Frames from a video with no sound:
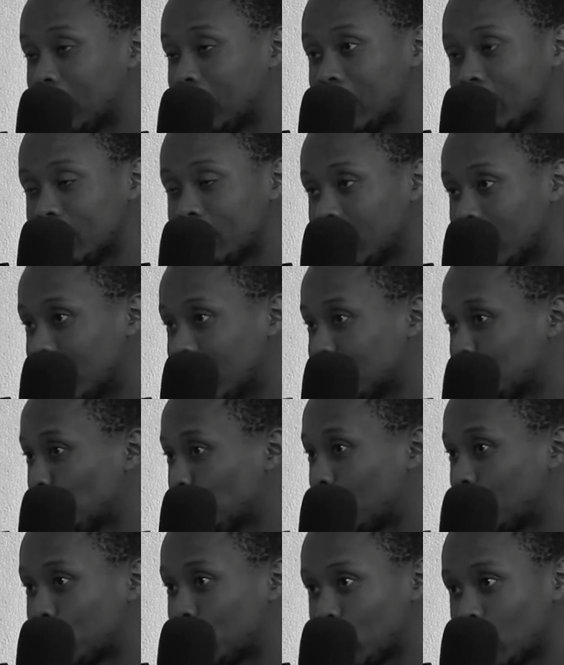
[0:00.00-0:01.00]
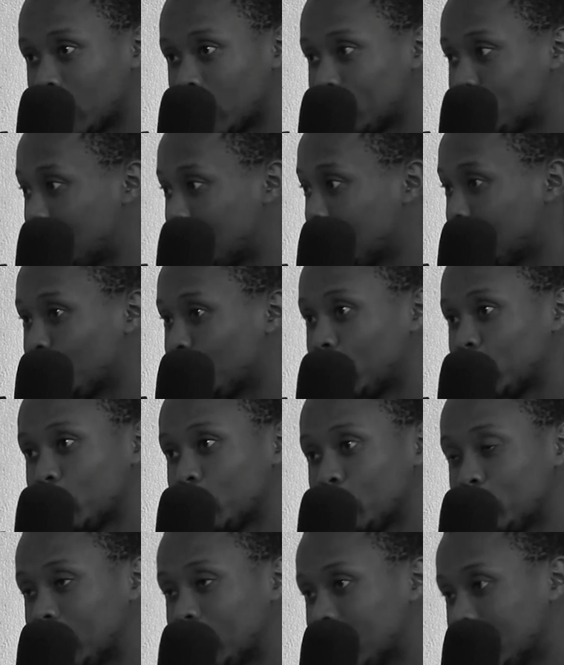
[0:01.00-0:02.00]
believe in us, whatnot, believe in
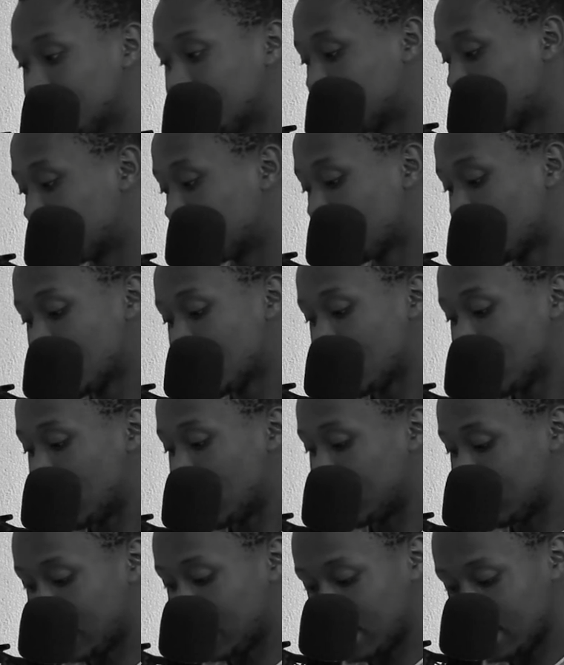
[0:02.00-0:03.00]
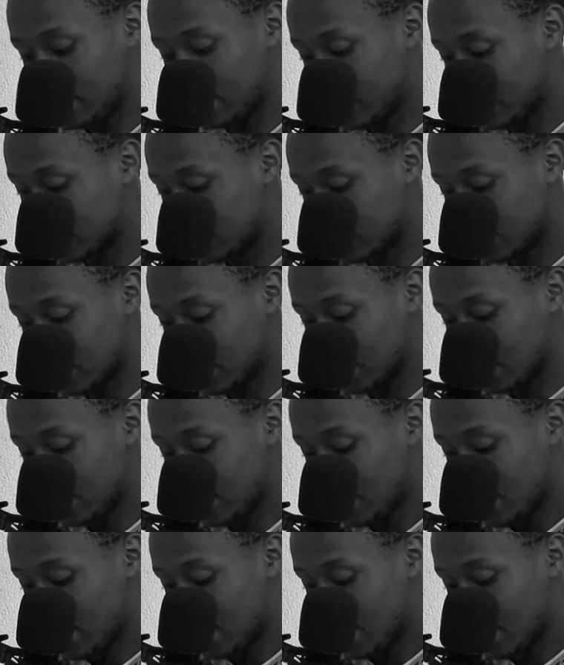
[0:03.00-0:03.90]
what we believe, yeah. And then there's the